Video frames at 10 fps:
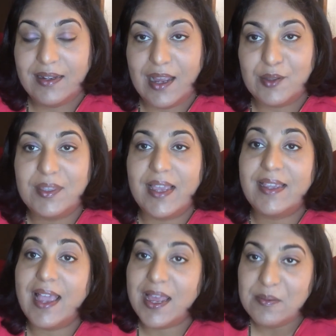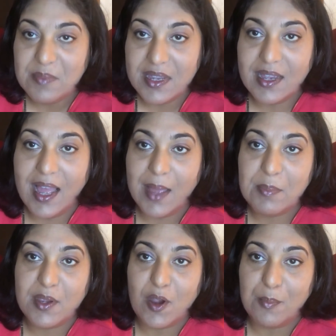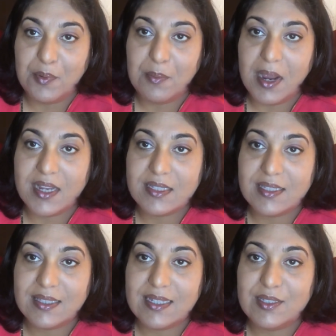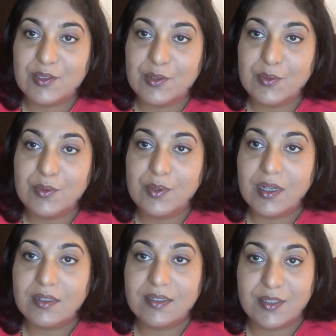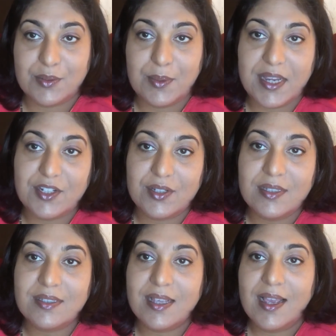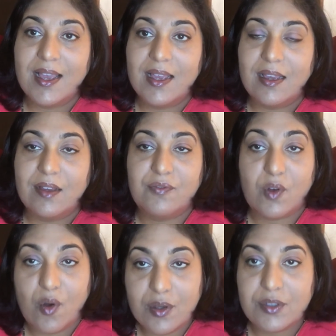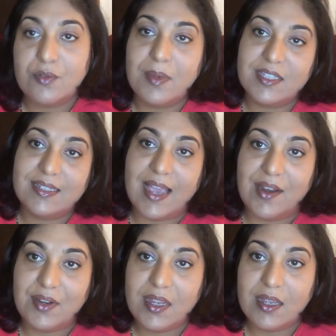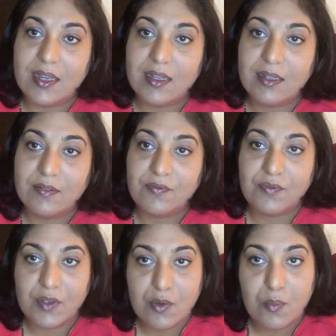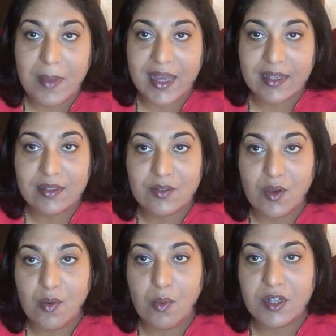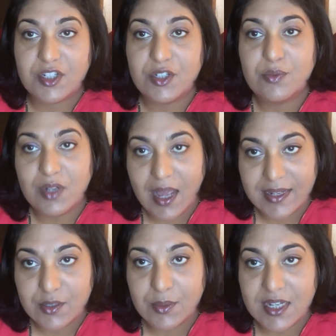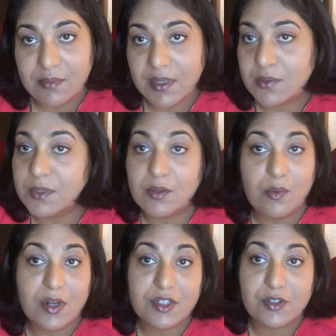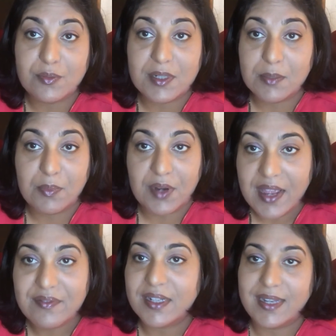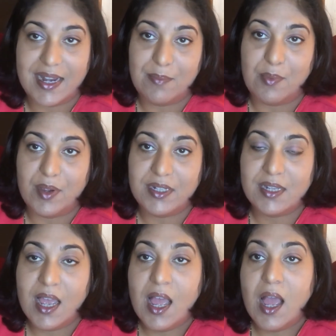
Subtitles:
Now there can be a happy compromise in these two situations. Of course, you must carry a few packets of what you like to eat, because we don't want you to be deprived at any point.